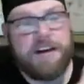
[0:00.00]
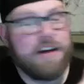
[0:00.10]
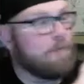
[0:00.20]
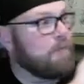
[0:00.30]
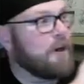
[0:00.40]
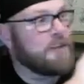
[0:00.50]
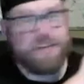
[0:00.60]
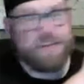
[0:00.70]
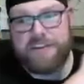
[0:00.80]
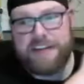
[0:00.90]

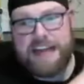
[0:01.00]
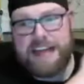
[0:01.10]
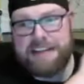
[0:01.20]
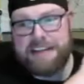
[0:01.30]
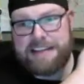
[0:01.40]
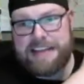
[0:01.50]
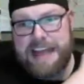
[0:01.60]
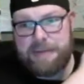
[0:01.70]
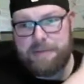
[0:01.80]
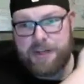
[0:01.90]
Monster Dad
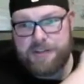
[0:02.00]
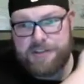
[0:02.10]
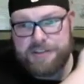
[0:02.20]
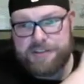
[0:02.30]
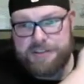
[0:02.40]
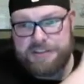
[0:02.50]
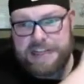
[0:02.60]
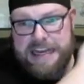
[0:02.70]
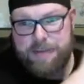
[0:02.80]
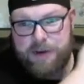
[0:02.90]
Monster,
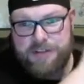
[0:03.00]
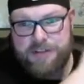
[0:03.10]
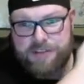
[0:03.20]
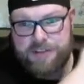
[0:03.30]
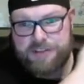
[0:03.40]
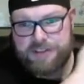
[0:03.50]
Daddy Monster.